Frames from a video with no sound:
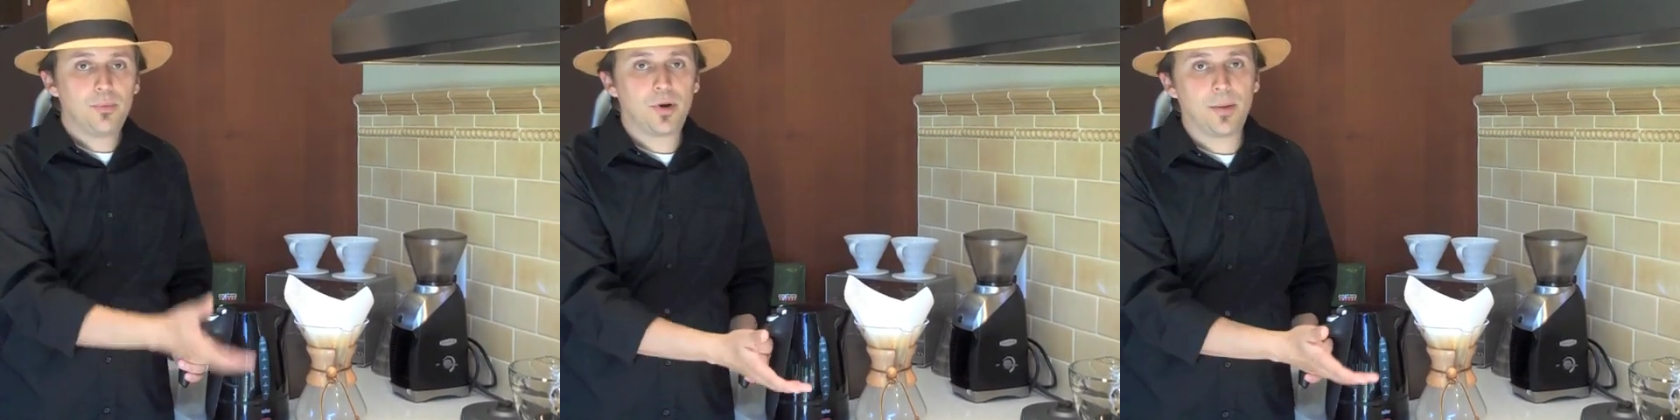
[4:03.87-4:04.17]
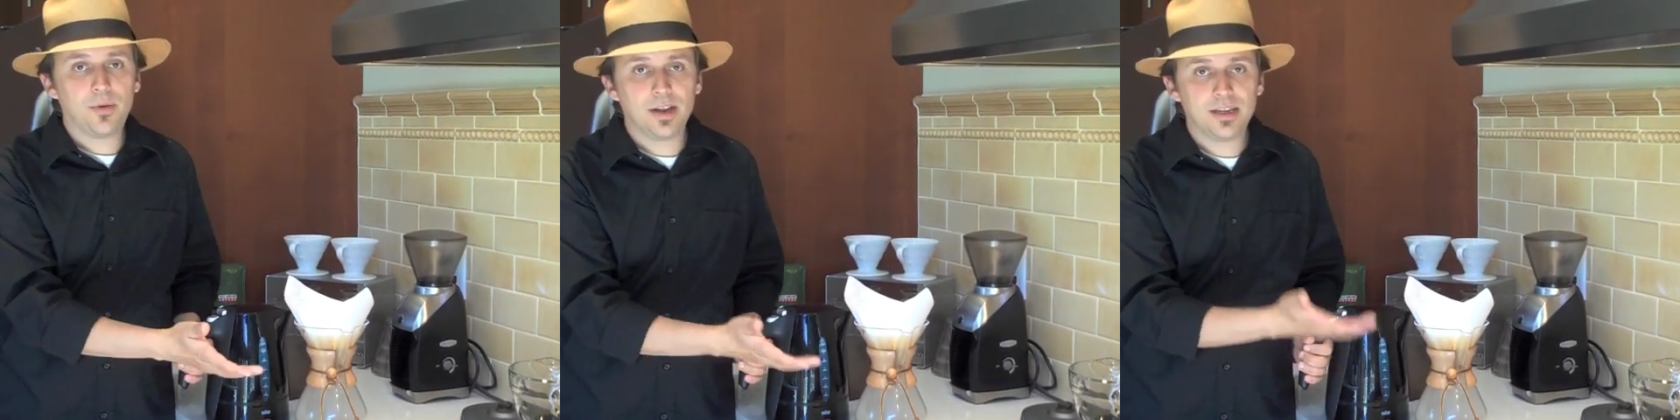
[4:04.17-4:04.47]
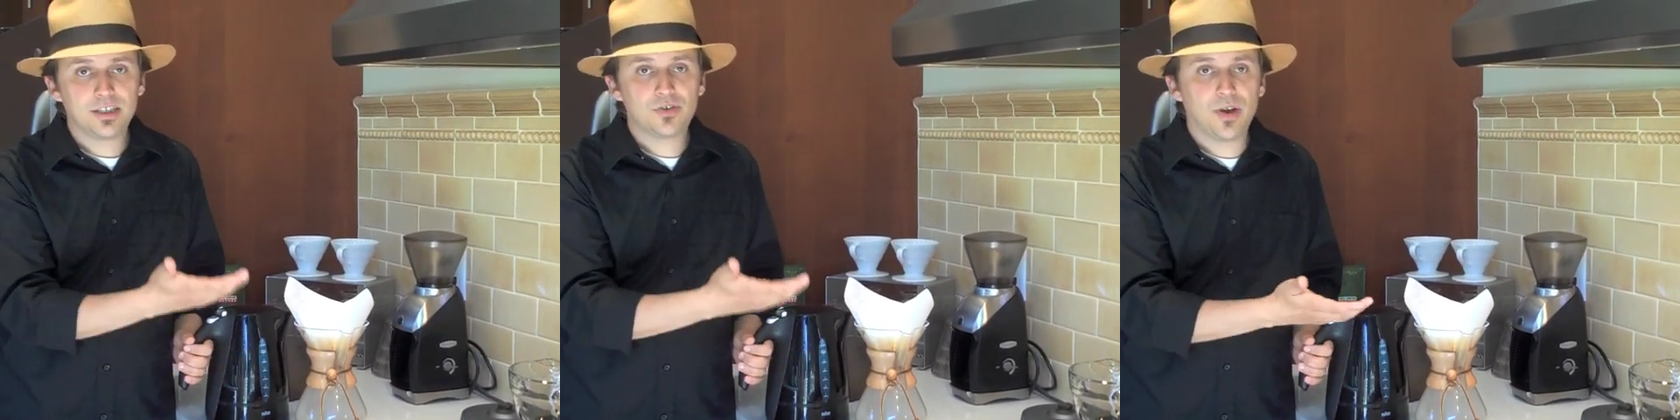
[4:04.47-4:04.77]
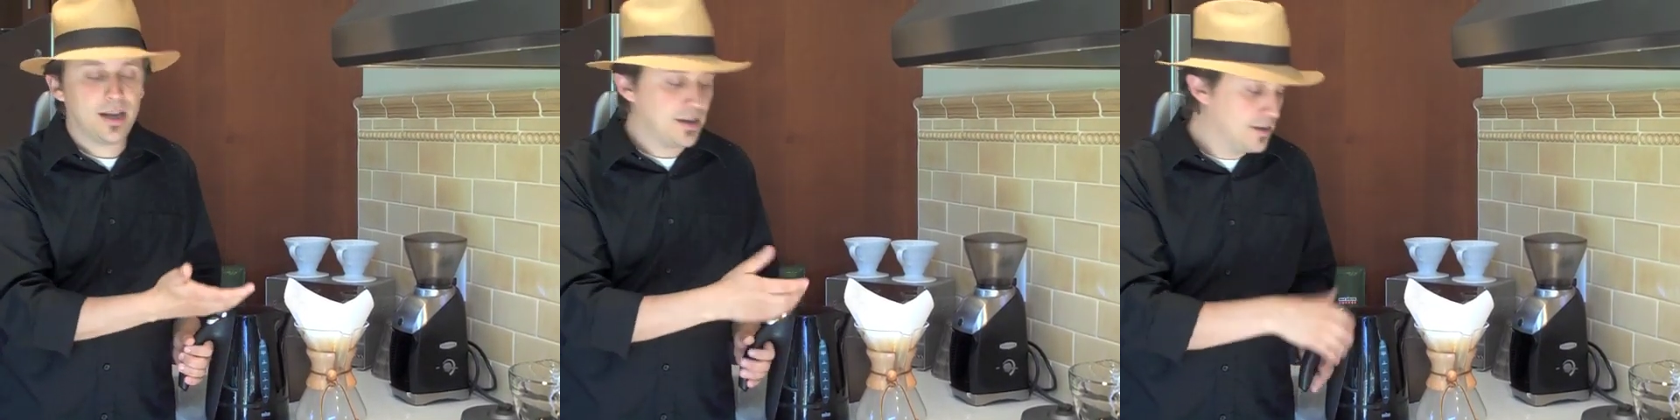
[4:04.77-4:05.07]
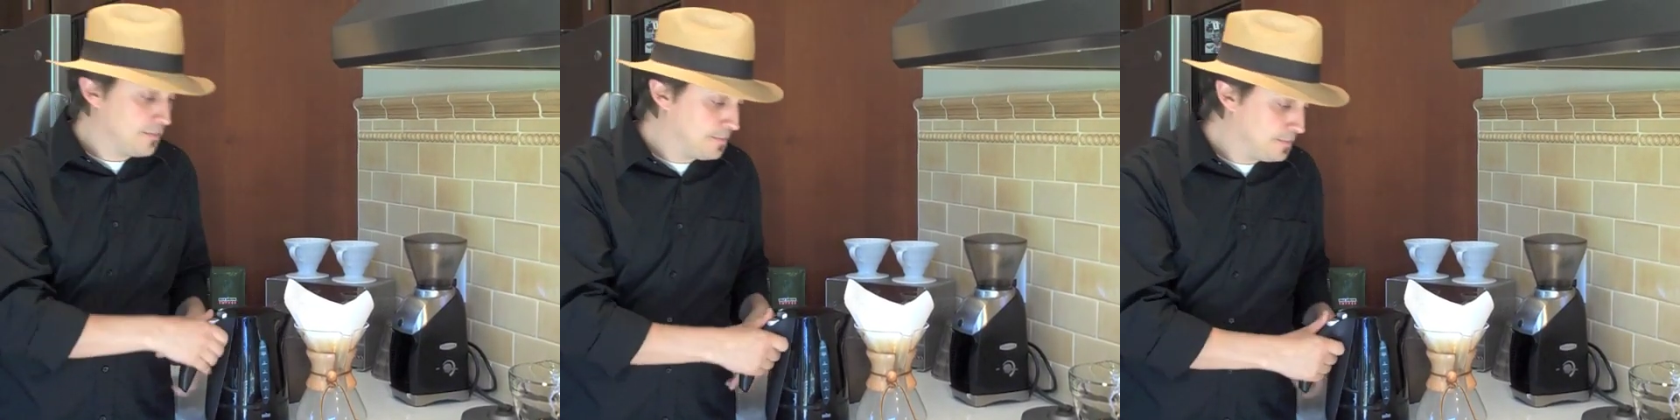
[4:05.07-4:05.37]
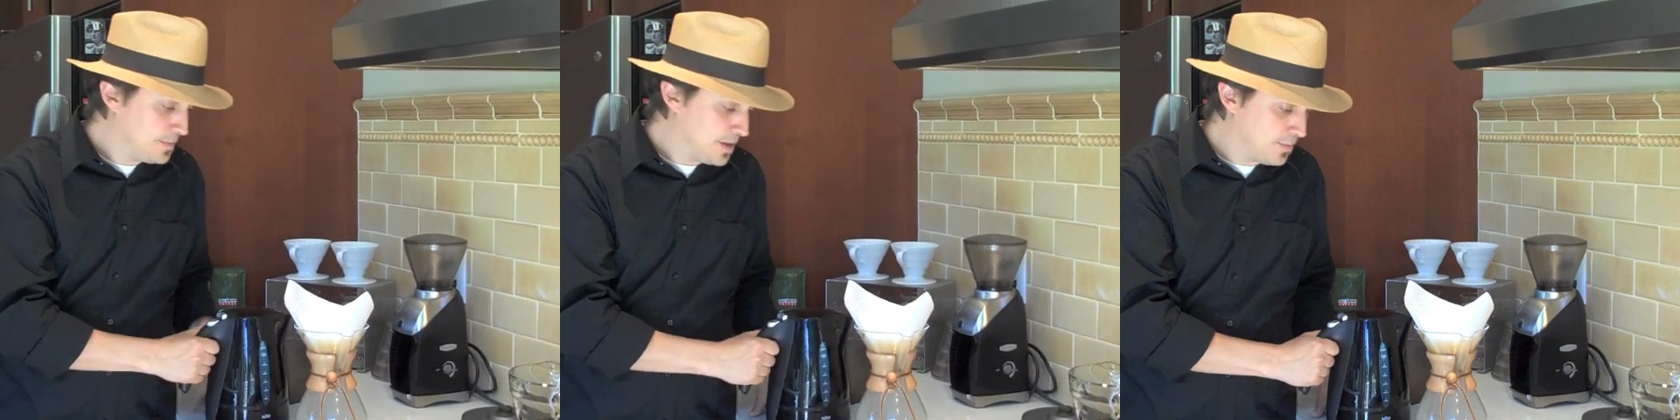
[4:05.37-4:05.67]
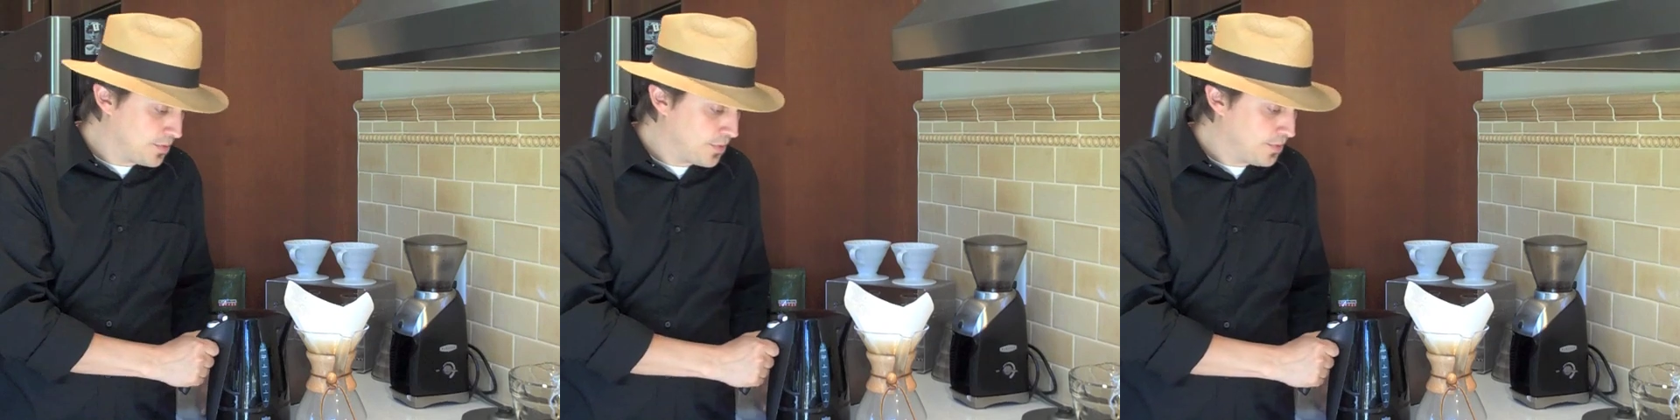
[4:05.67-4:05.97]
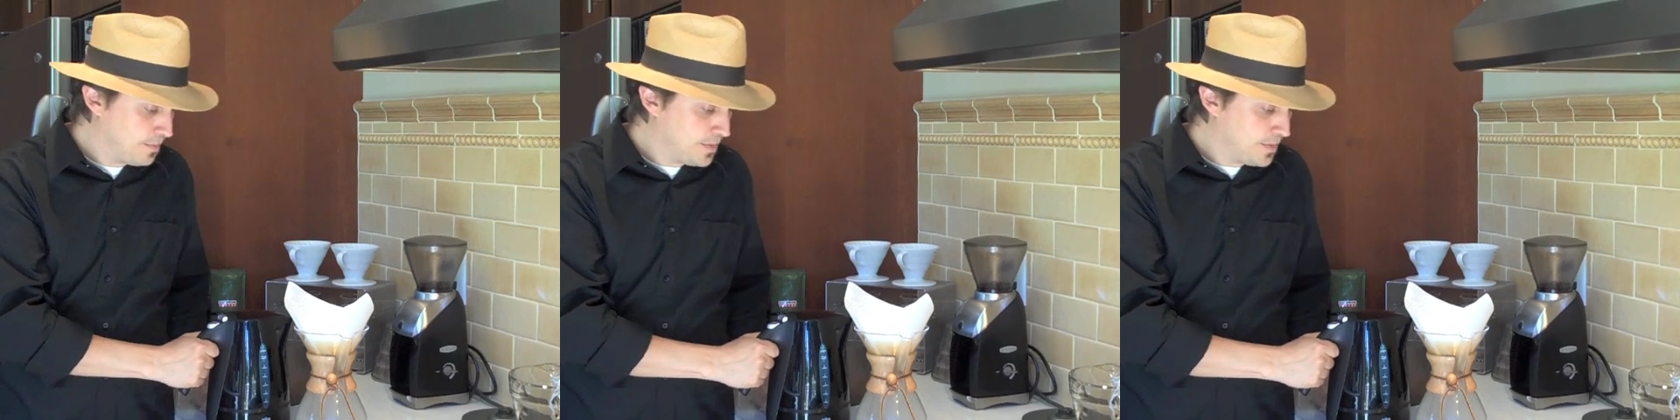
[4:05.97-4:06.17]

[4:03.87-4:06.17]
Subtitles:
properly extract and brew.